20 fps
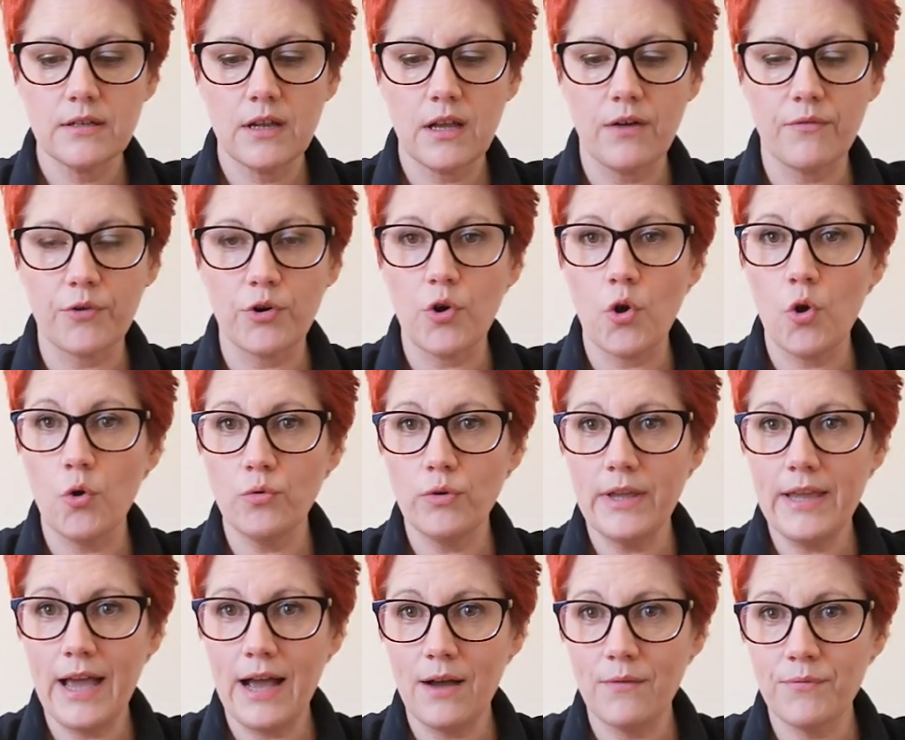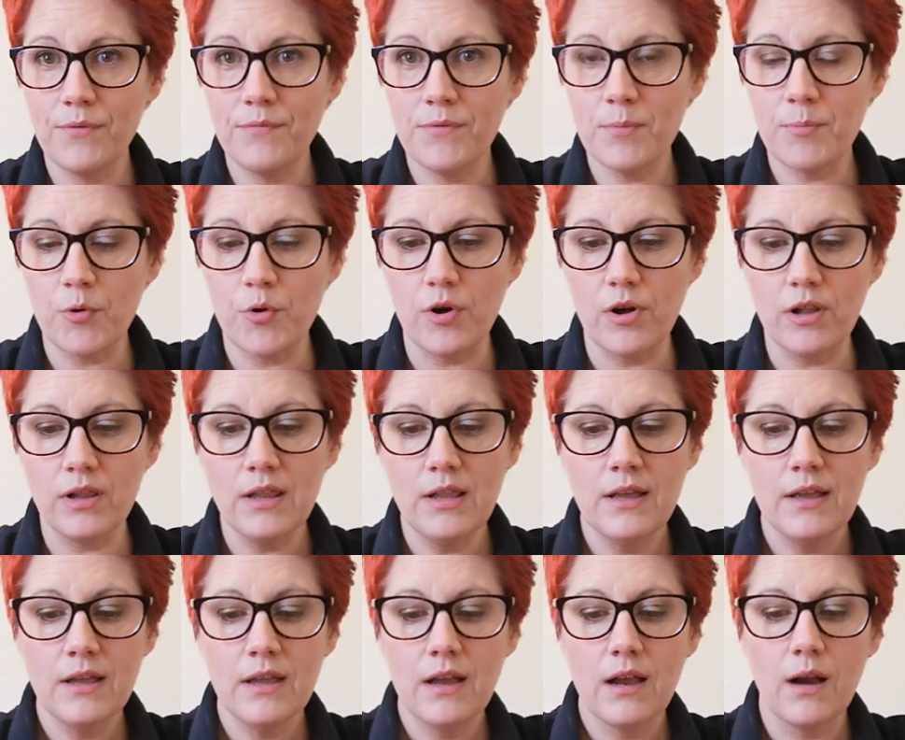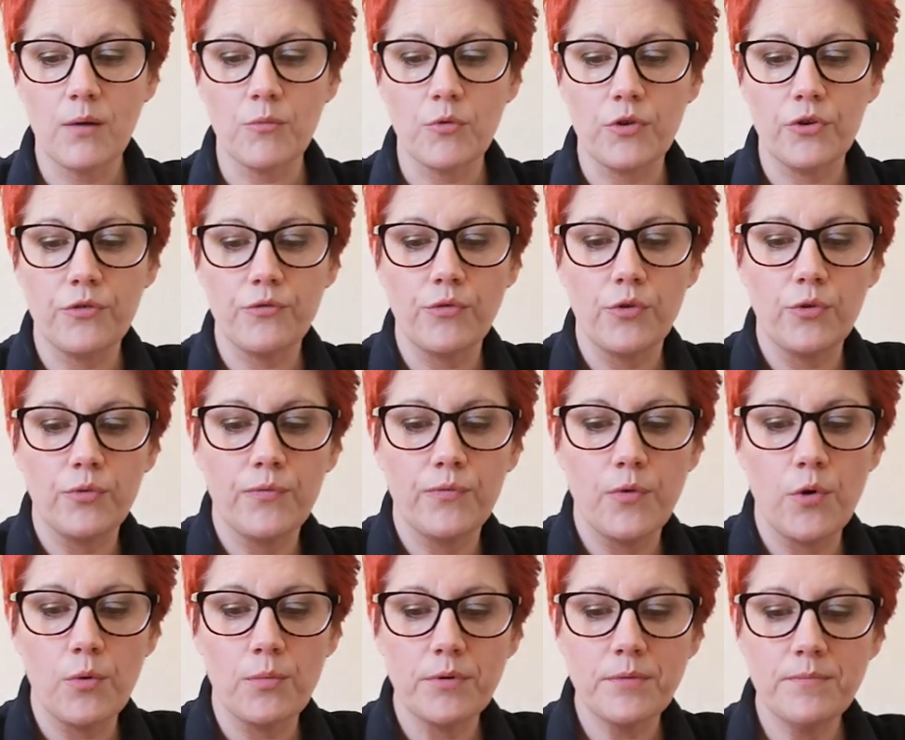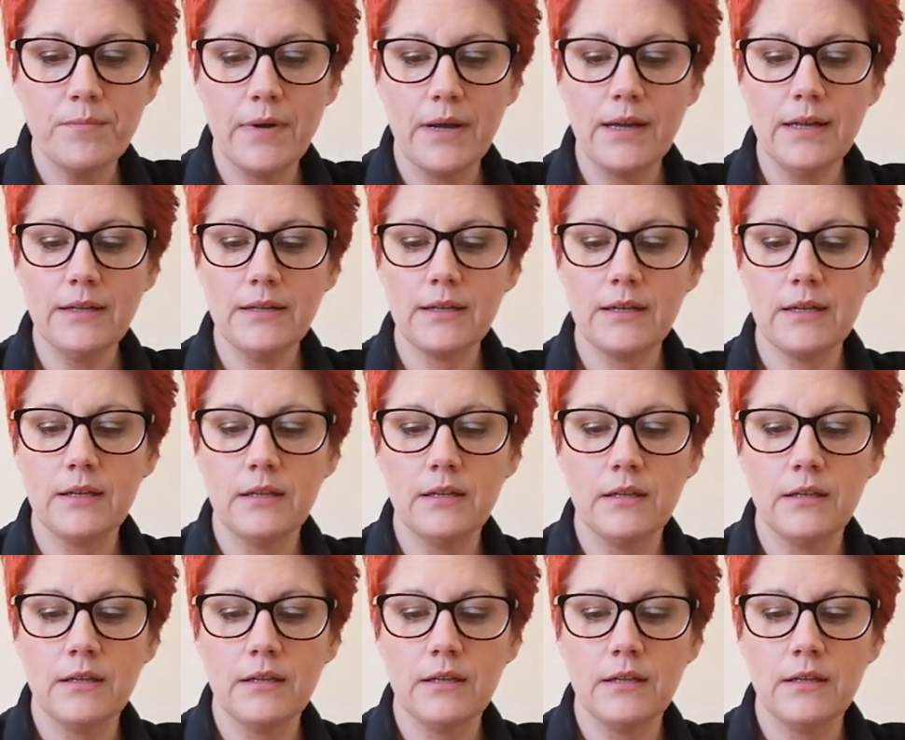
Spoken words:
Cover only half of the ball, and we're going to roll forward and back